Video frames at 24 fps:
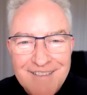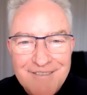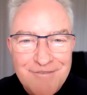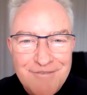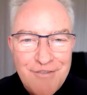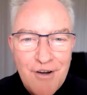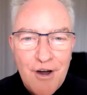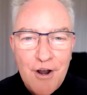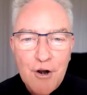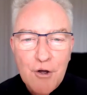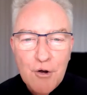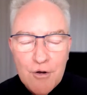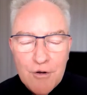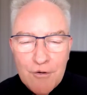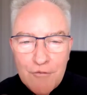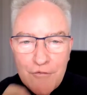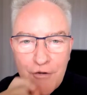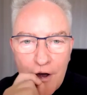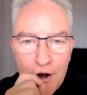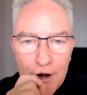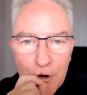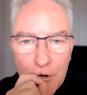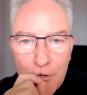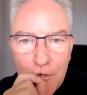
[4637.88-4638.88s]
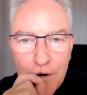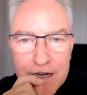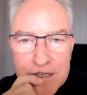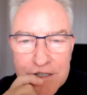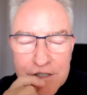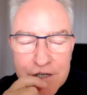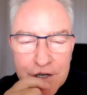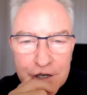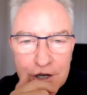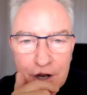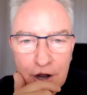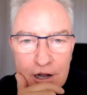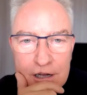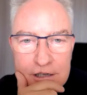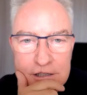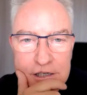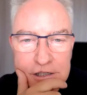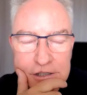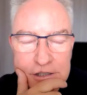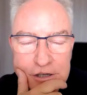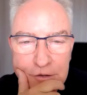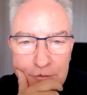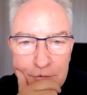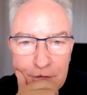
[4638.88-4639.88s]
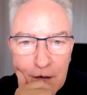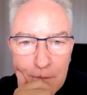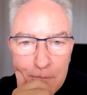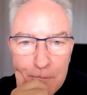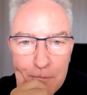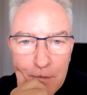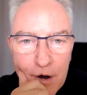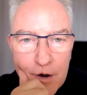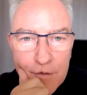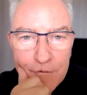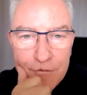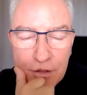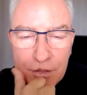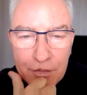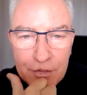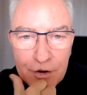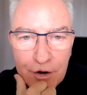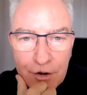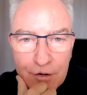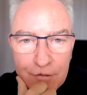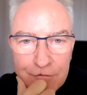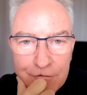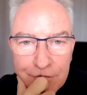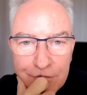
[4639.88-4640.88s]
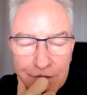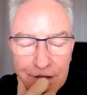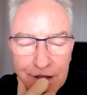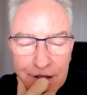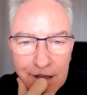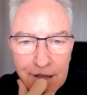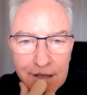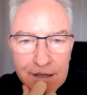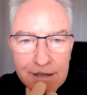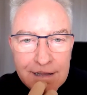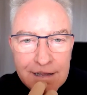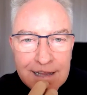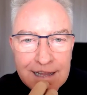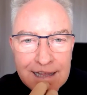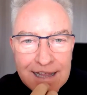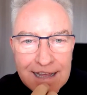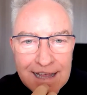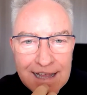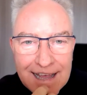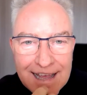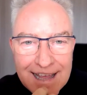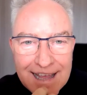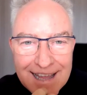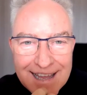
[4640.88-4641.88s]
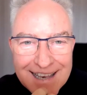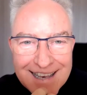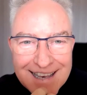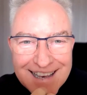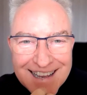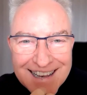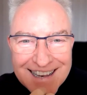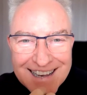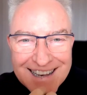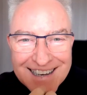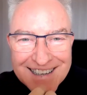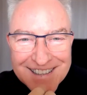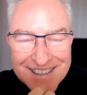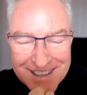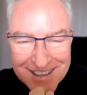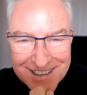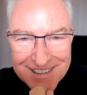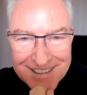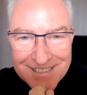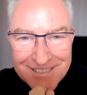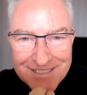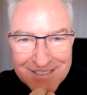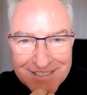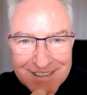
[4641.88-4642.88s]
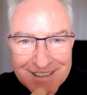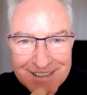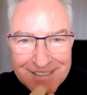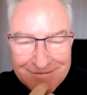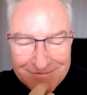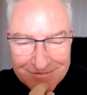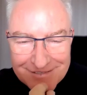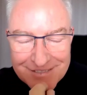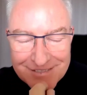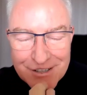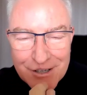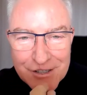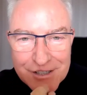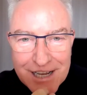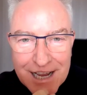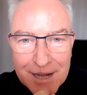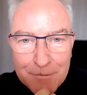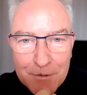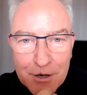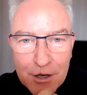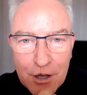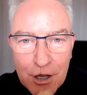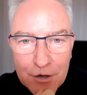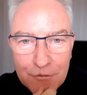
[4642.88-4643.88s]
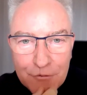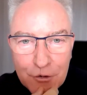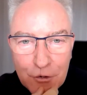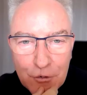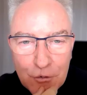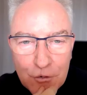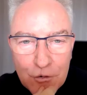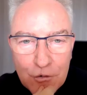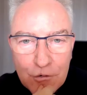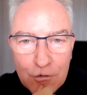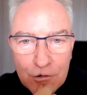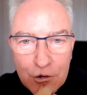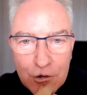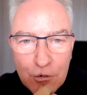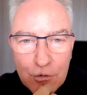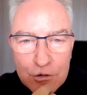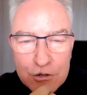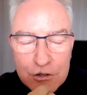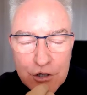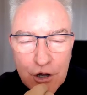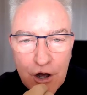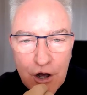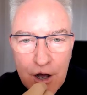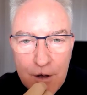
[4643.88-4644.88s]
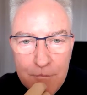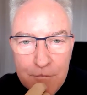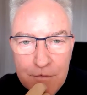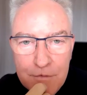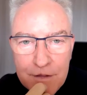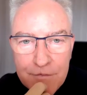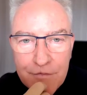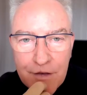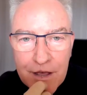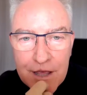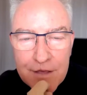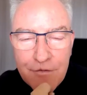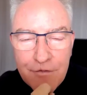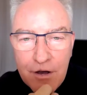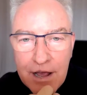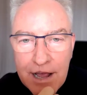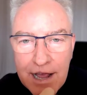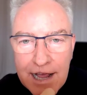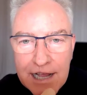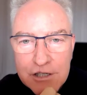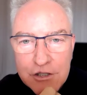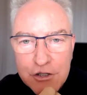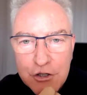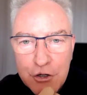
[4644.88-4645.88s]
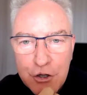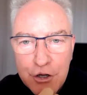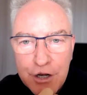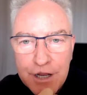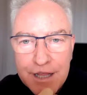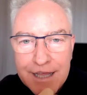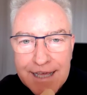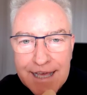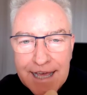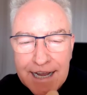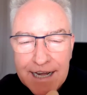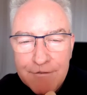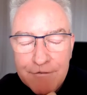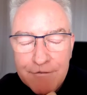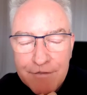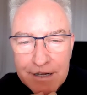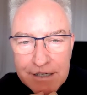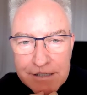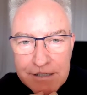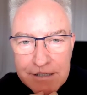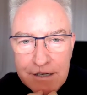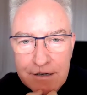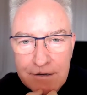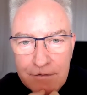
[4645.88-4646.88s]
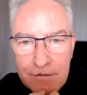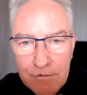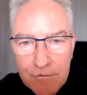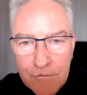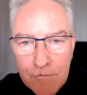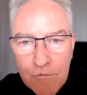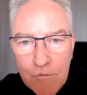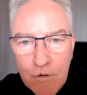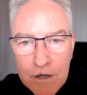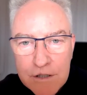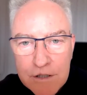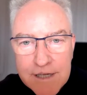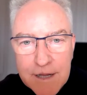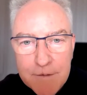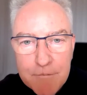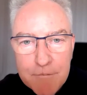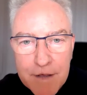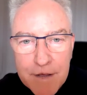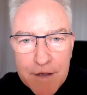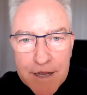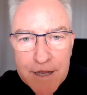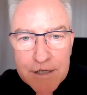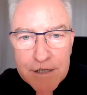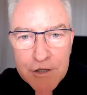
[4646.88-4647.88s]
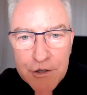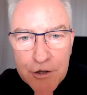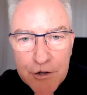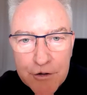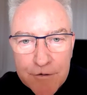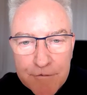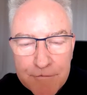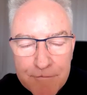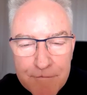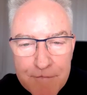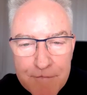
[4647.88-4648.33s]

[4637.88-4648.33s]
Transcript: Final question, guys, because I'm mindful that I've using up a lot of your time. If I ask you to get invested, what does that mean to you?